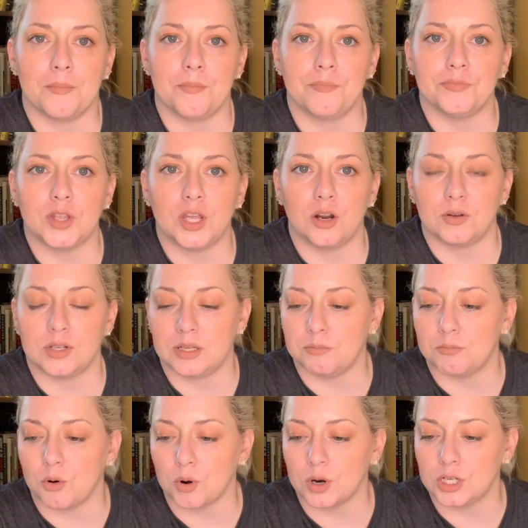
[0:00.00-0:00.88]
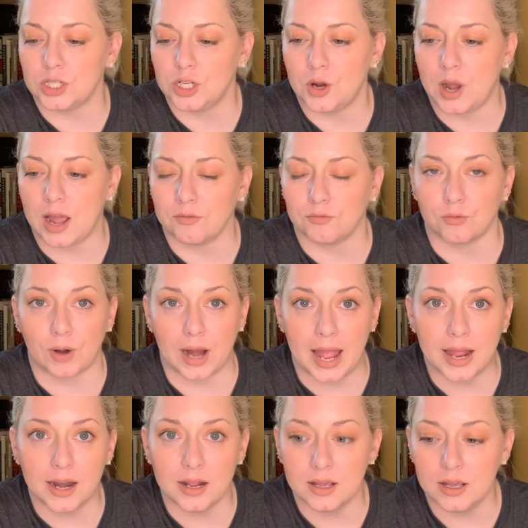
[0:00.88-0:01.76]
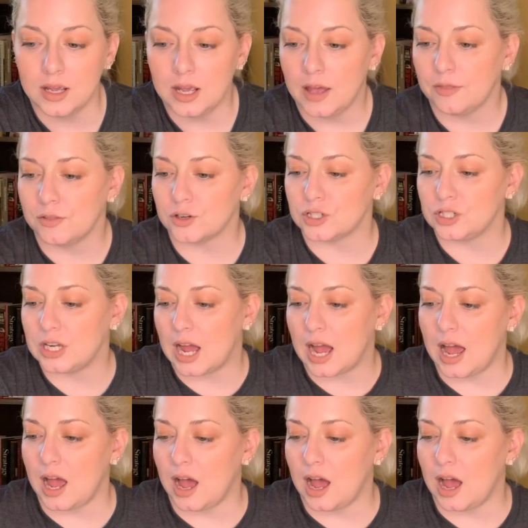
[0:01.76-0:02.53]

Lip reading: it's important to have read. There's not